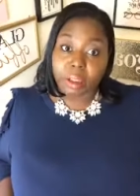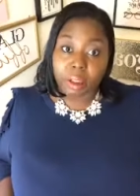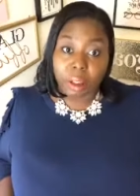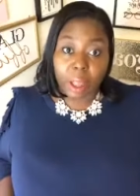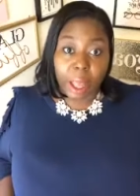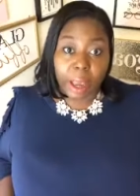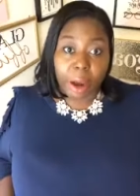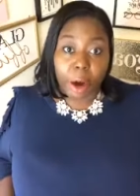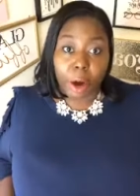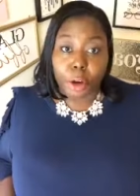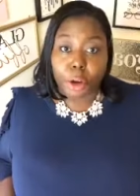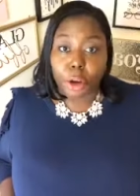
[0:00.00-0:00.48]

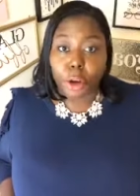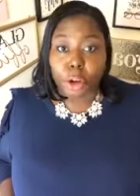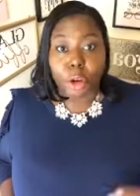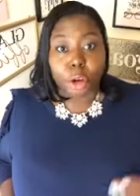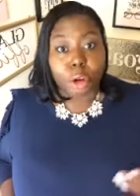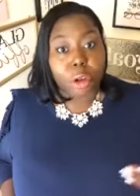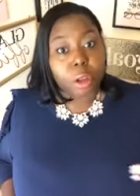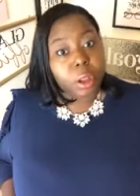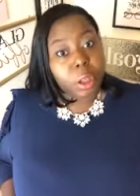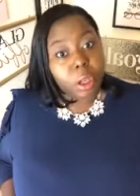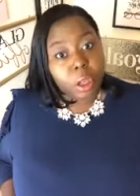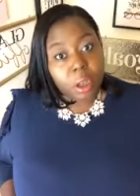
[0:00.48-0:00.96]
Like, are you gonna go
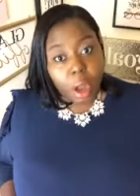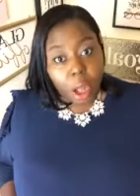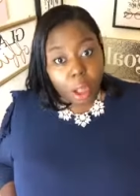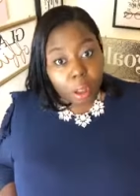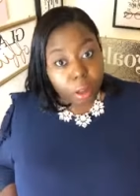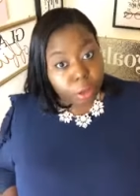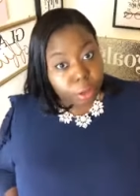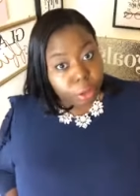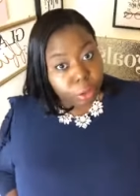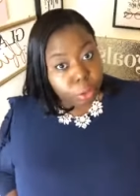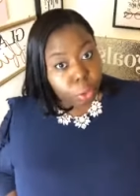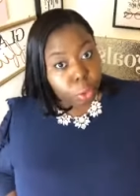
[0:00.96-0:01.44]
to the dollar
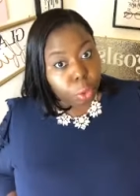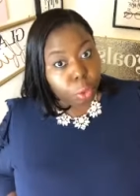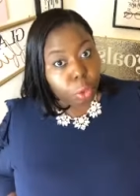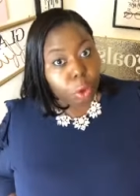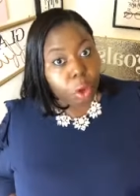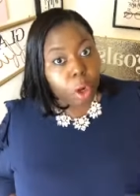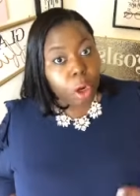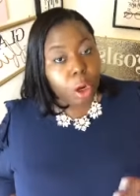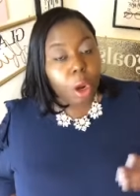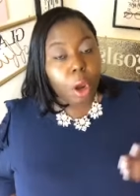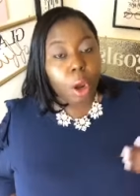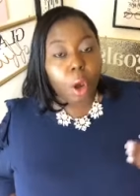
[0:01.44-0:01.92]

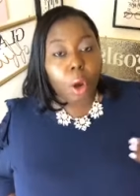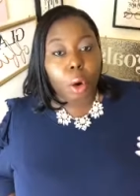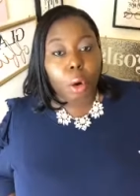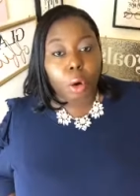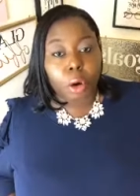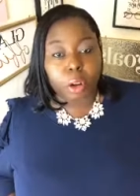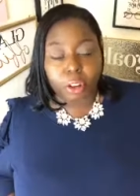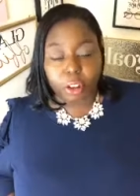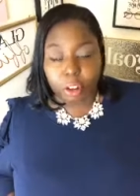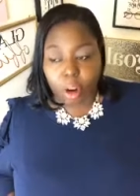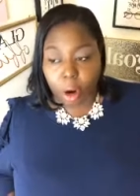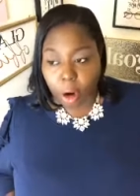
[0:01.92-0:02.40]
store or
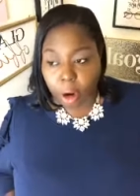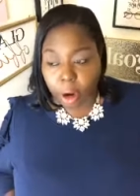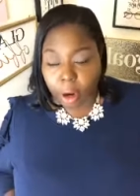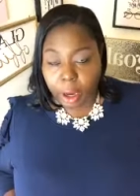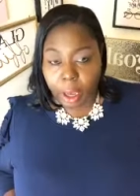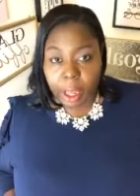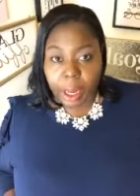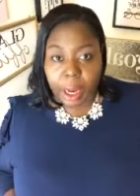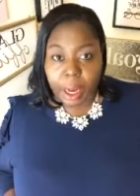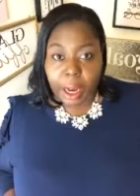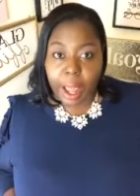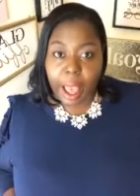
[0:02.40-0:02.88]

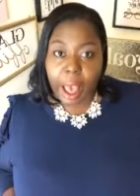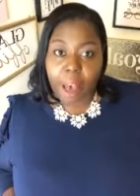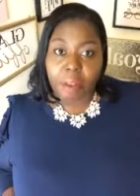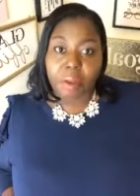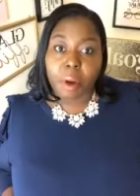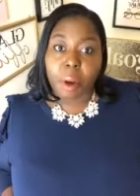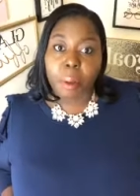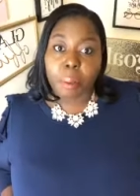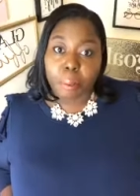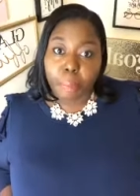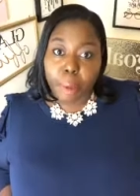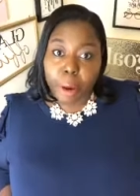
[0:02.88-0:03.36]
Target and have
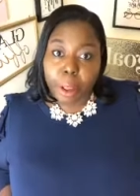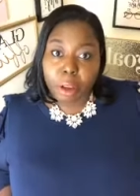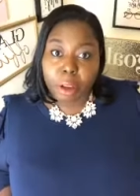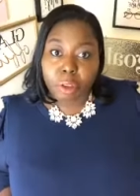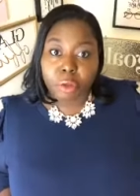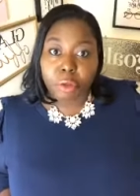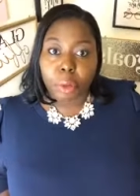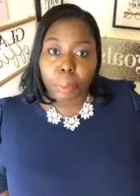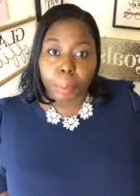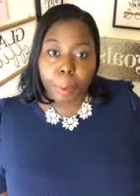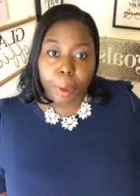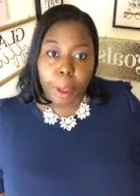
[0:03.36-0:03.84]
umbrellas
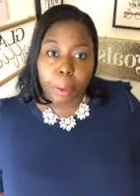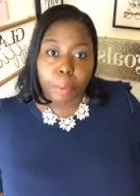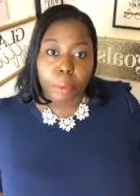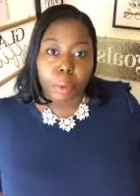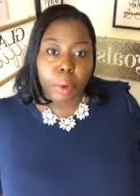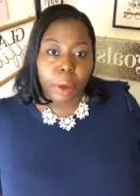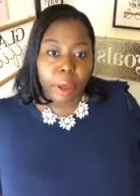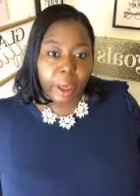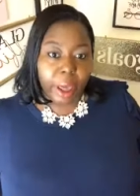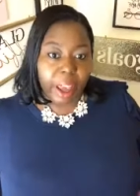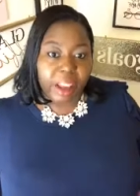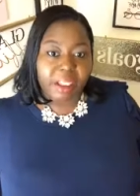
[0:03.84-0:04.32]
for people
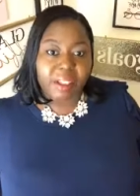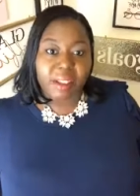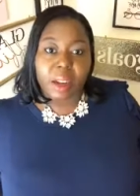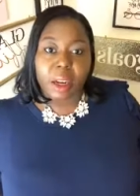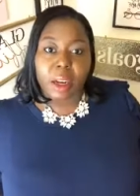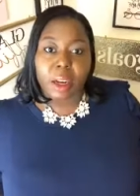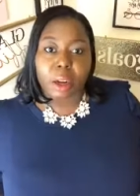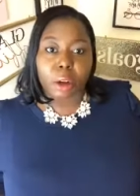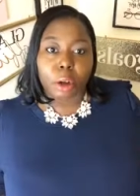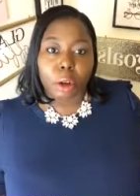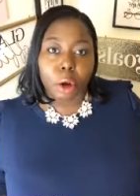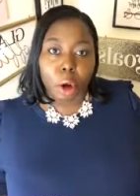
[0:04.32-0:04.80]
in case they
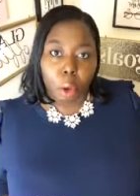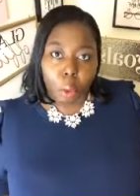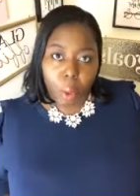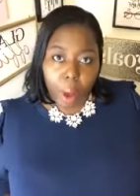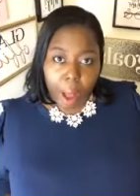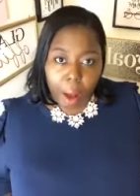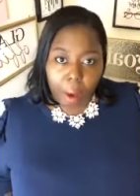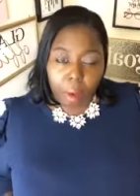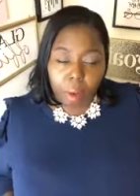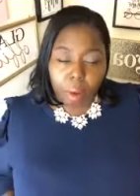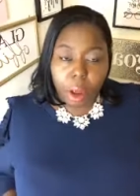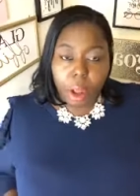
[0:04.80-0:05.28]
need to go
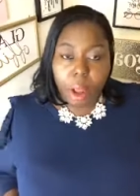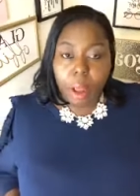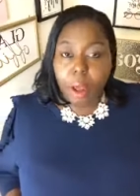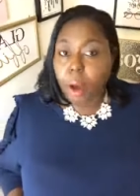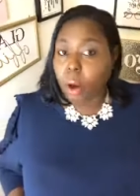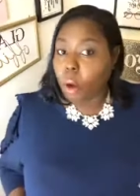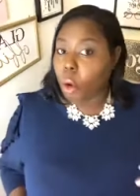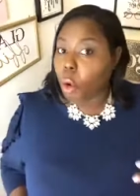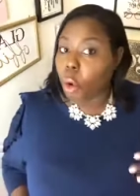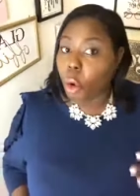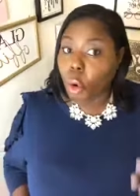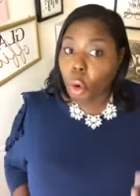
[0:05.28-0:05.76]
out?
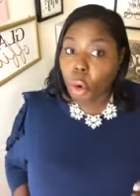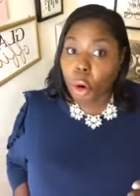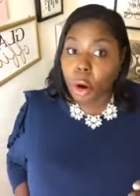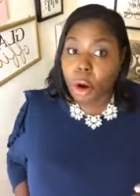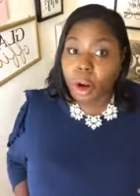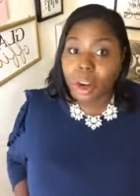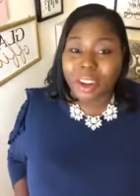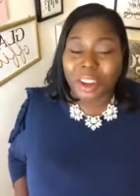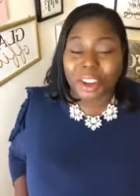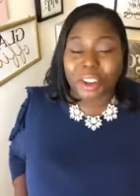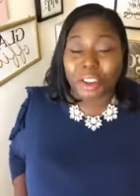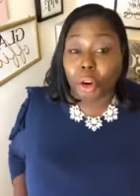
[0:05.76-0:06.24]
Or
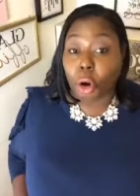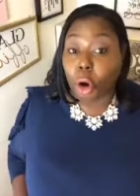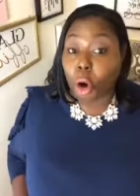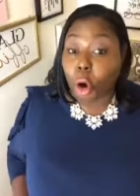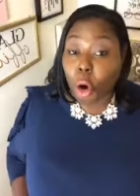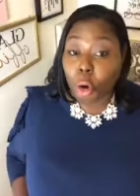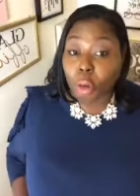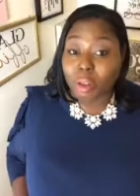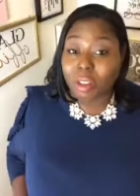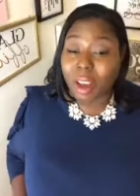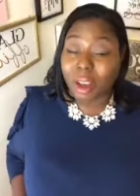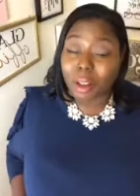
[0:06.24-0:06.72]
does your
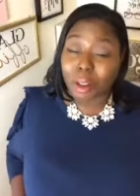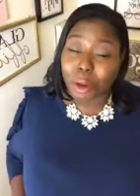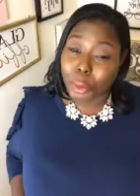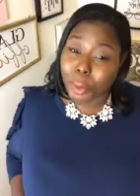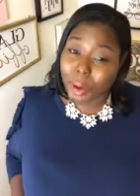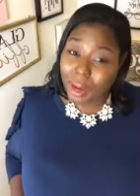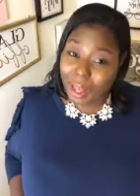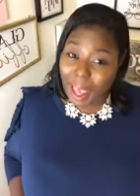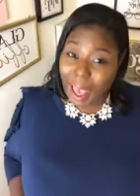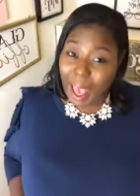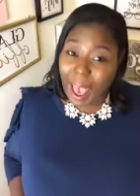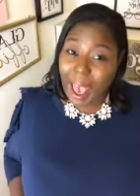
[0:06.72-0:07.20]
hotel
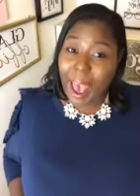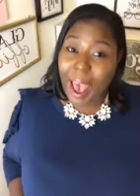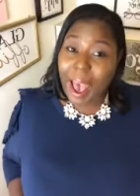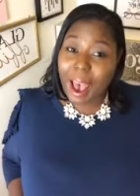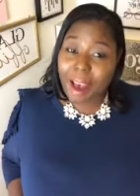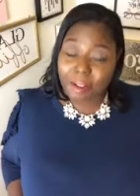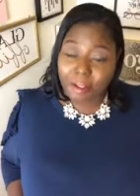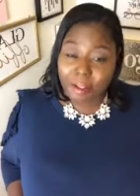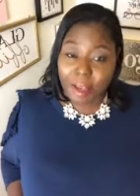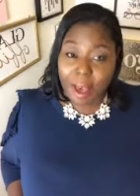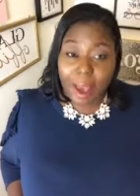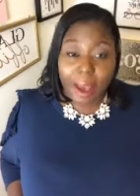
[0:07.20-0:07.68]
already
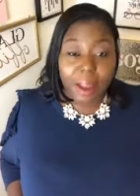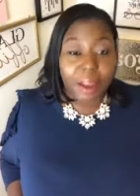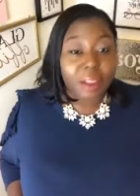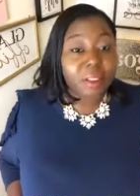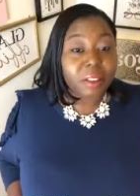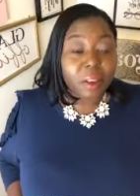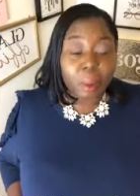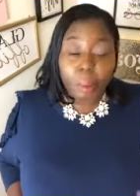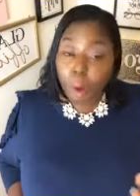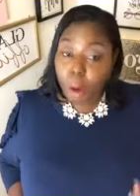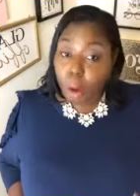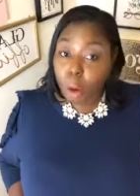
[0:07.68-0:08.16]
have that? And
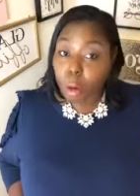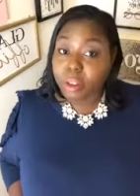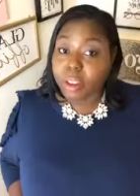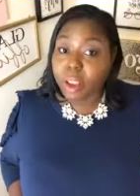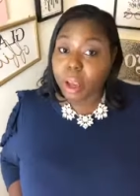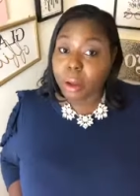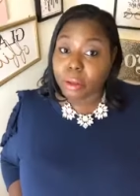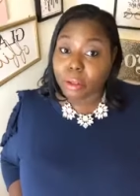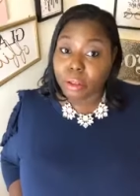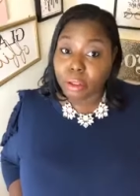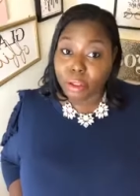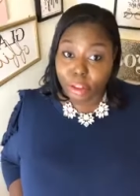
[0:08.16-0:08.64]
some
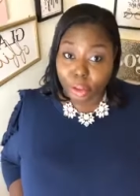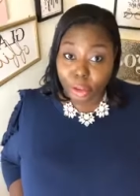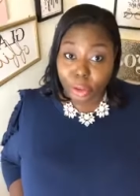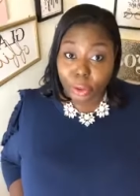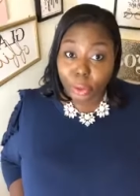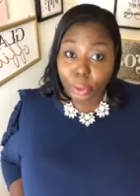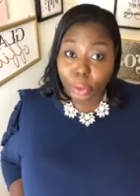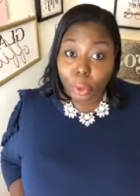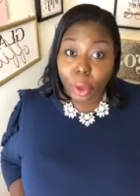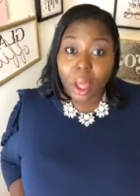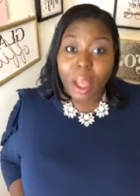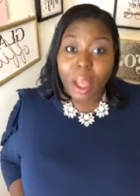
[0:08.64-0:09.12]
hotels do.